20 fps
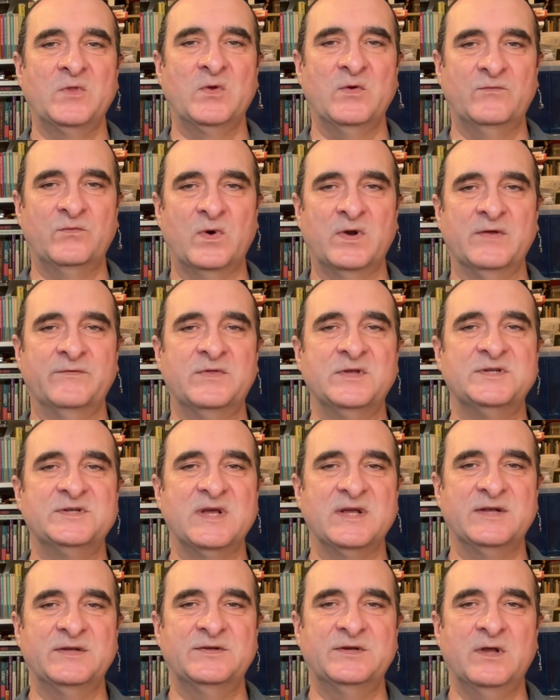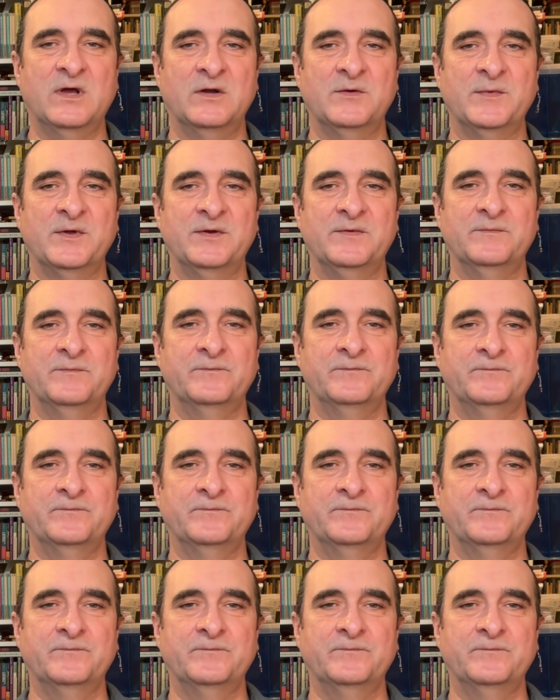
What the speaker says: with one of the dead gunmen.